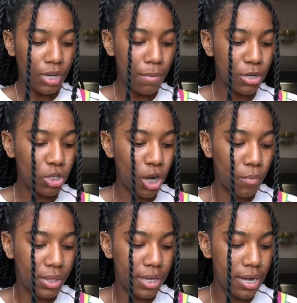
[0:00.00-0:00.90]
I'm going to start
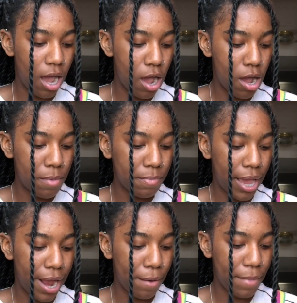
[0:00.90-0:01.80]
with the
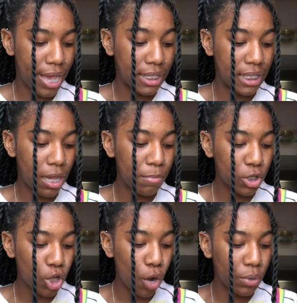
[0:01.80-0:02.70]
Air Maxes. I'm going to
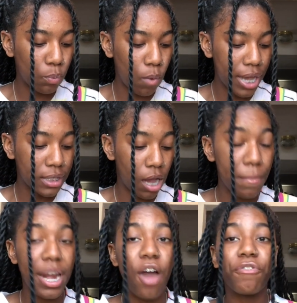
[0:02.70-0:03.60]
start with what is
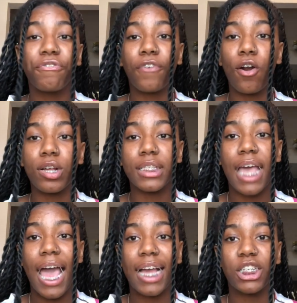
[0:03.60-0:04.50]
coming out first,
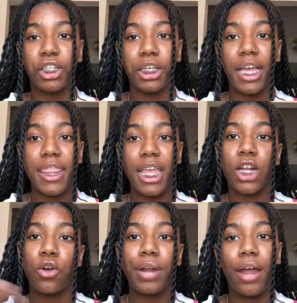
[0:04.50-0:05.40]
actually, and
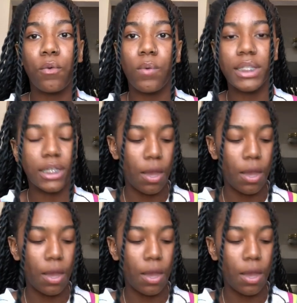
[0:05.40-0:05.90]
then go down to what's